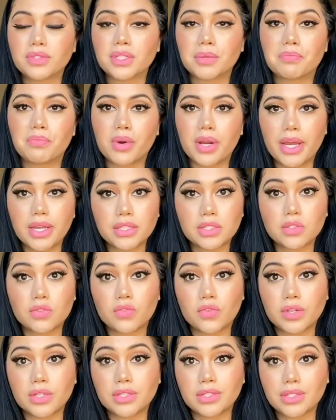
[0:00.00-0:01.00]
depressed
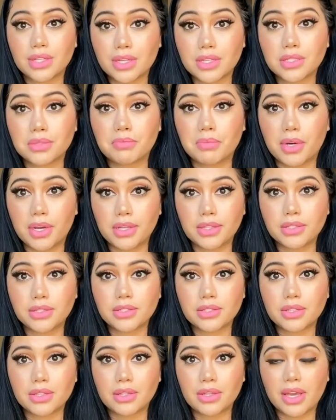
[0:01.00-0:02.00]
for 6 months.
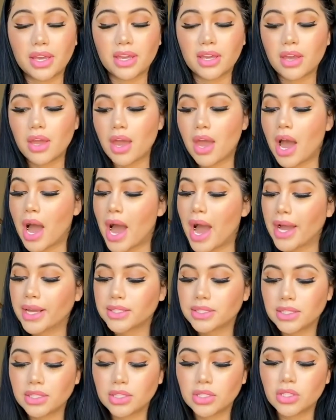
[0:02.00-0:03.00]
Like I
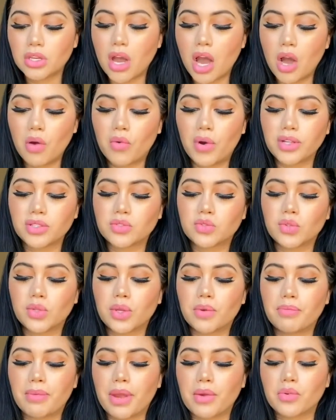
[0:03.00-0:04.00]
did not want to
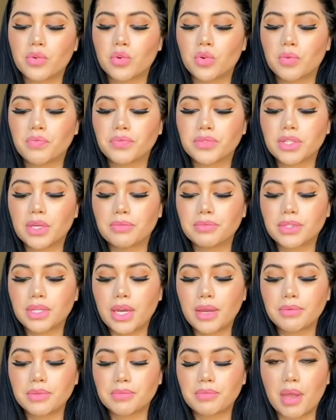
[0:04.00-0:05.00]
leave my room.
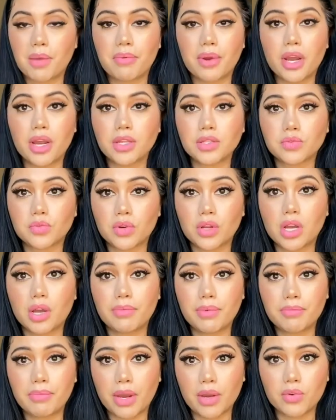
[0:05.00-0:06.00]
Sometimes my parents would come
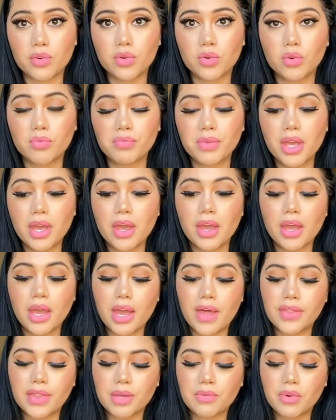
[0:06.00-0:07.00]
in my room
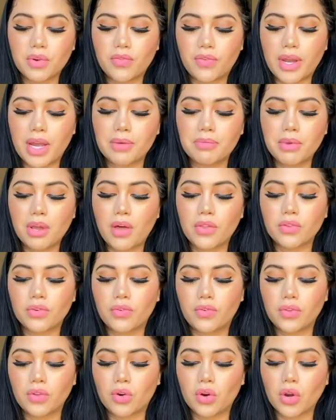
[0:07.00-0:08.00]
and they would find me on the
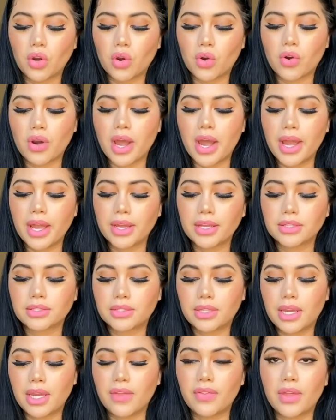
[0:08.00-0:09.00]
floor crying,
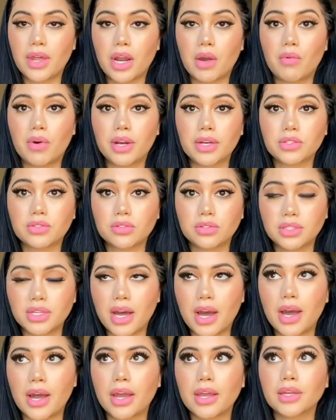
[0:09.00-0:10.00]
saying that I wanted to
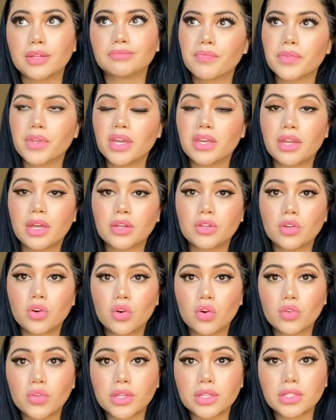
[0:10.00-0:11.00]
die. And I
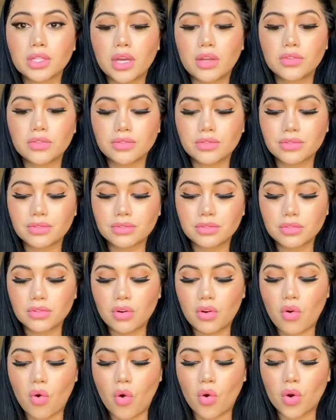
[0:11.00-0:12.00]
know this sounds
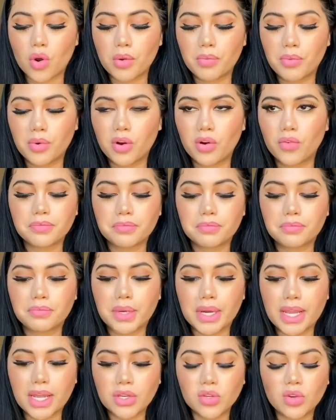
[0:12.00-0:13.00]
horrible,
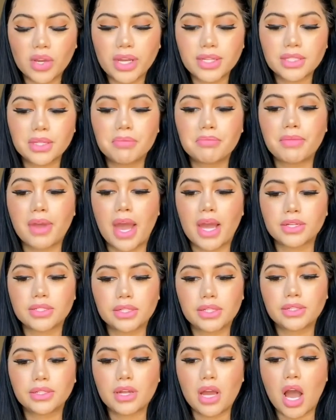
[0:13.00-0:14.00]
but can you guys
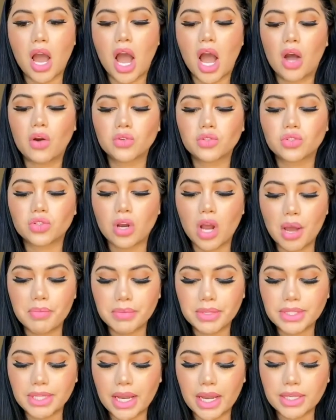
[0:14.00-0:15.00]
imagine how
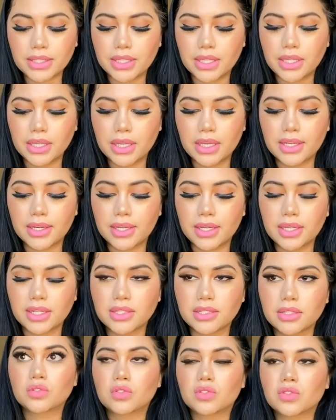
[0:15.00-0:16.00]
traumatizing it
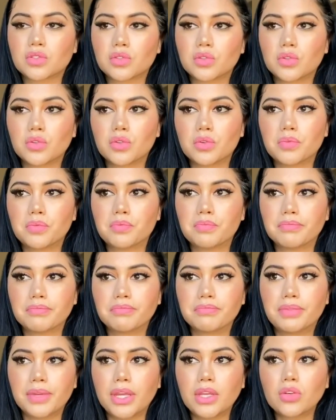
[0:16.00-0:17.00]
is to
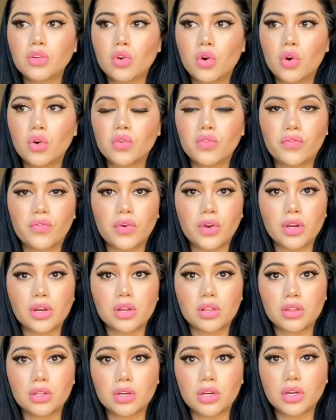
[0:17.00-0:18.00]
be known for your
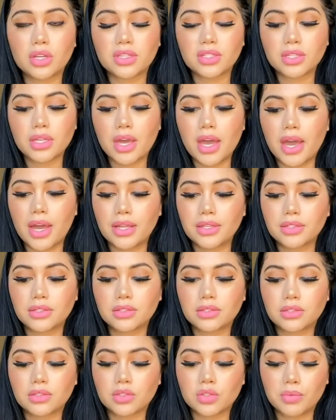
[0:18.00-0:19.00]
looks and
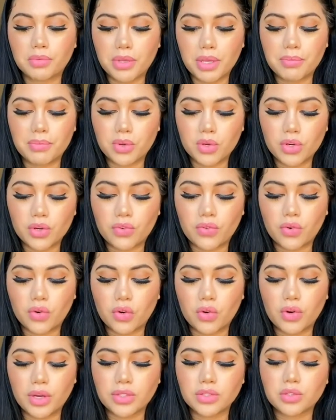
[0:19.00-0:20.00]
to be beautiful
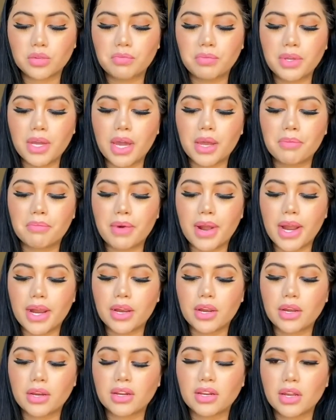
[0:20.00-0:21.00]
and to be
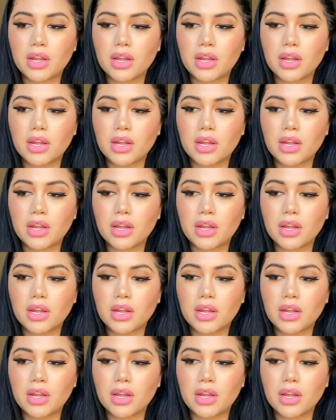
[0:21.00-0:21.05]
admired